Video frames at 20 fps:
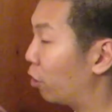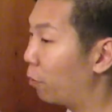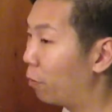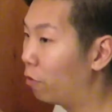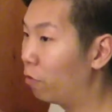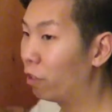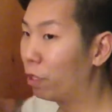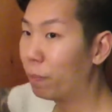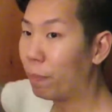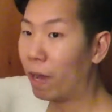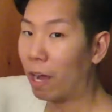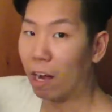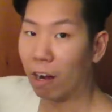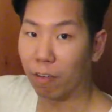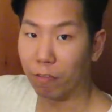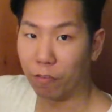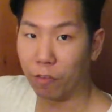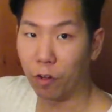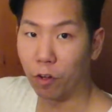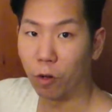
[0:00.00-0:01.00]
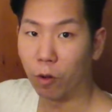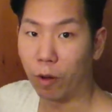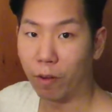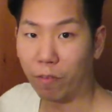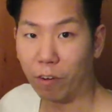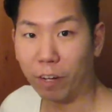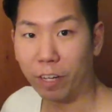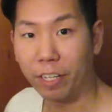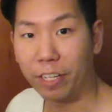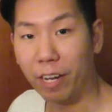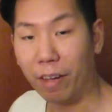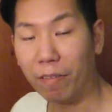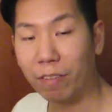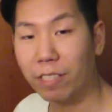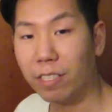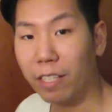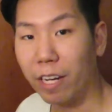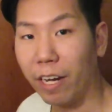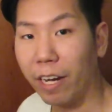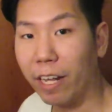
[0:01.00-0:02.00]
it could be really powerful and very
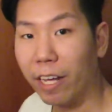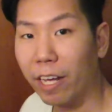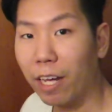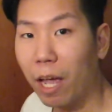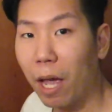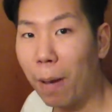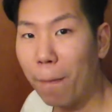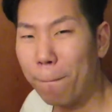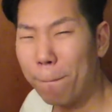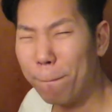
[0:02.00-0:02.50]
devastating,